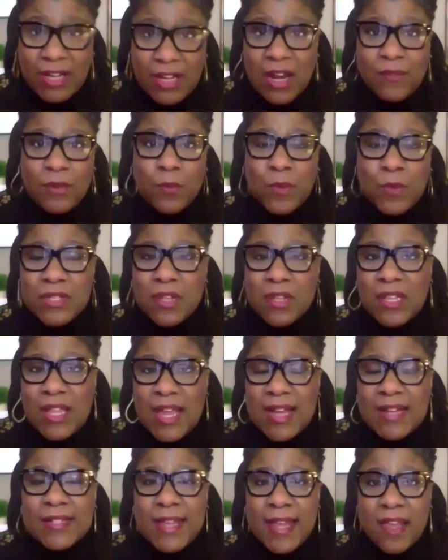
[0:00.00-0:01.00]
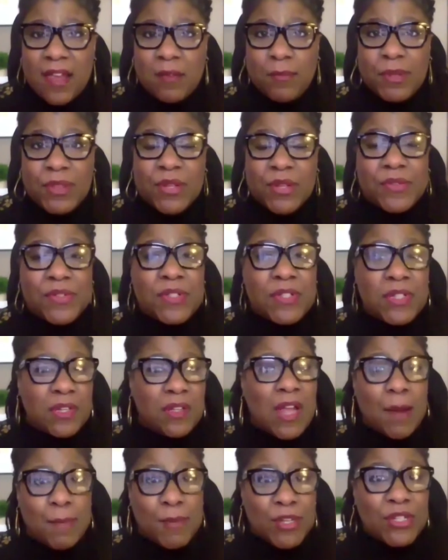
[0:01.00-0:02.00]
and everyone's on lockdown, but there's still
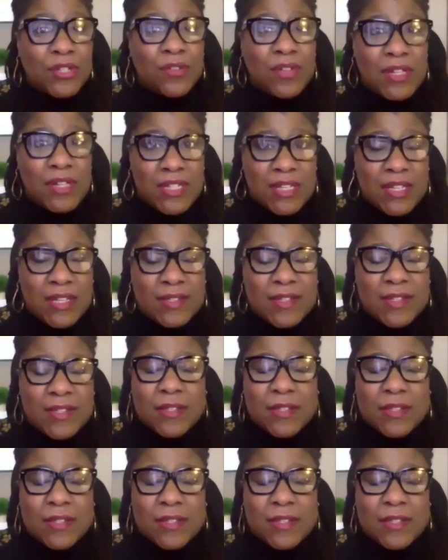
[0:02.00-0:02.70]
opportunities.